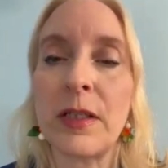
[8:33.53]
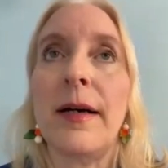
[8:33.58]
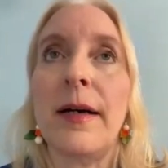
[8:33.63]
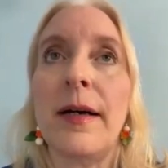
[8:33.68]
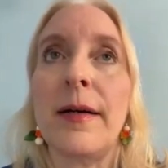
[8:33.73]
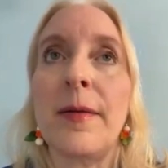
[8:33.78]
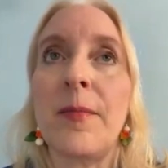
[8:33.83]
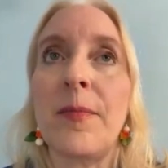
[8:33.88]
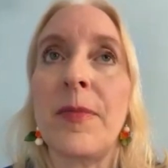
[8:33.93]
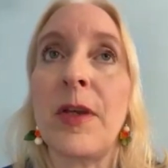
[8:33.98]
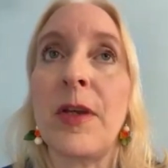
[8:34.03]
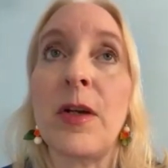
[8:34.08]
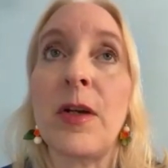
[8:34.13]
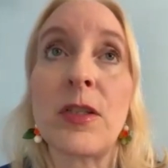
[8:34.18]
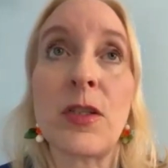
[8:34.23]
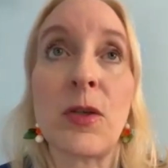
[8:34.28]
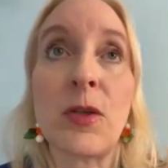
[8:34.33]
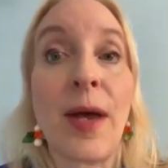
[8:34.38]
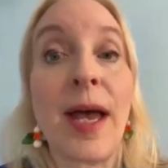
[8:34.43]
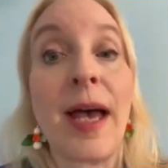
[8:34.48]
You
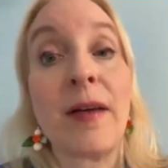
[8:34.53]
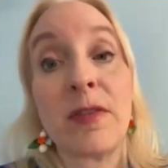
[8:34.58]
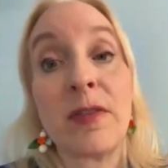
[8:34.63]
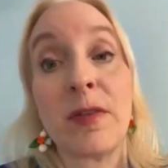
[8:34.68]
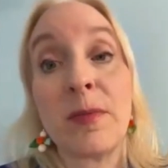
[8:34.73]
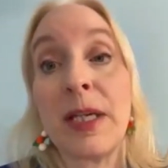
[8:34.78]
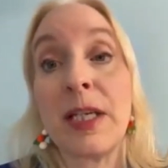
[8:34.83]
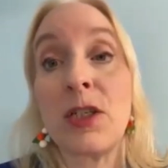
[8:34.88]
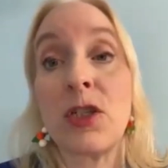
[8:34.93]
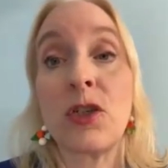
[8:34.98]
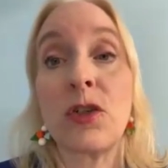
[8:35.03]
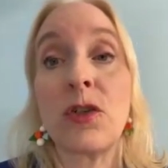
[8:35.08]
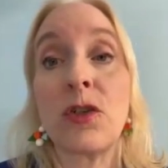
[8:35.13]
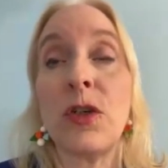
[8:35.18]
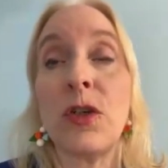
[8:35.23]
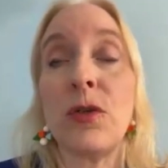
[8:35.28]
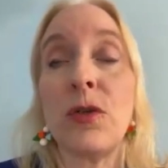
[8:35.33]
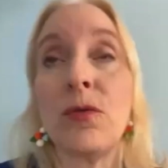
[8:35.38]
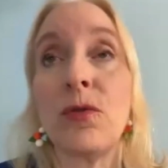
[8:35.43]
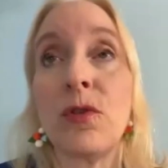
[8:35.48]
also have to make sure
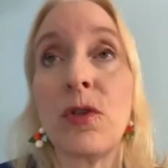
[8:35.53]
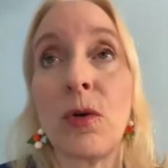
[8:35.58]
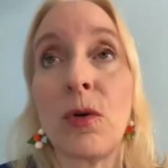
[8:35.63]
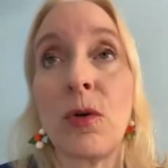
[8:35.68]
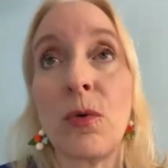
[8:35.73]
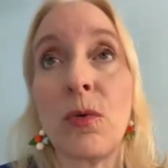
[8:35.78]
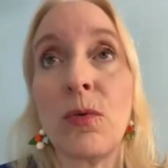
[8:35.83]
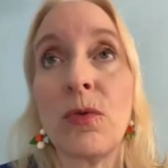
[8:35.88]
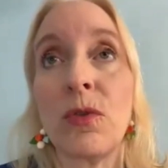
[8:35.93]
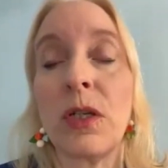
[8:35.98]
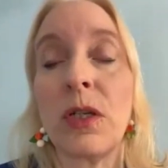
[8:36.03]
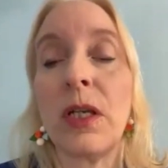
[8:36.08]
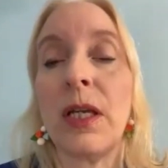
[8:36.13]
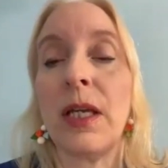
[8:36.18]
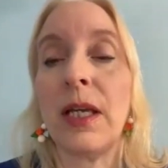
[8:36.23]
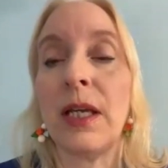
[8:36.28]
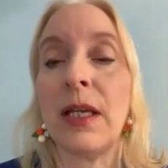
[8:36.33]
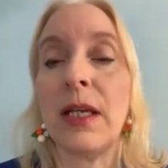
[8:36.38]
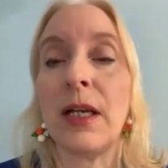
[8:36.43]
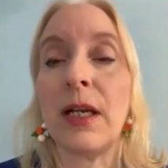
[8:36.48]
you don't
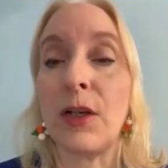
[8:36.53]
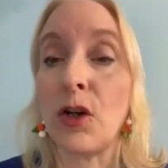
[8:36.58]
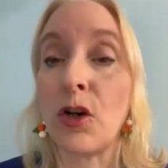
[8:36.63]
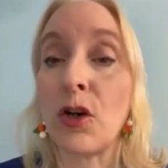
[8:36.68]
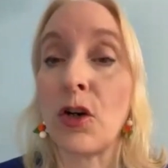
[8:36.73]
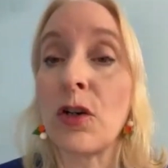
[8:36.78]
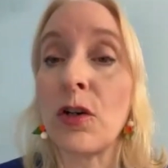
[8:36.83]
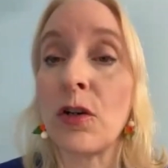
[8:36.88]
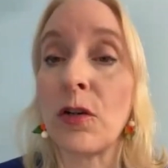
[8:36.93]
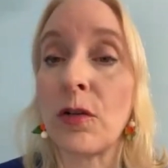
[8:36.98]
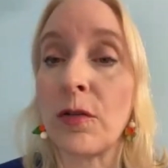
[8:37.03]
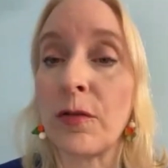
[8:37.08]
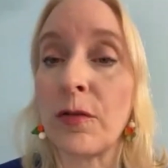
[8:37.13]
hit a nerve.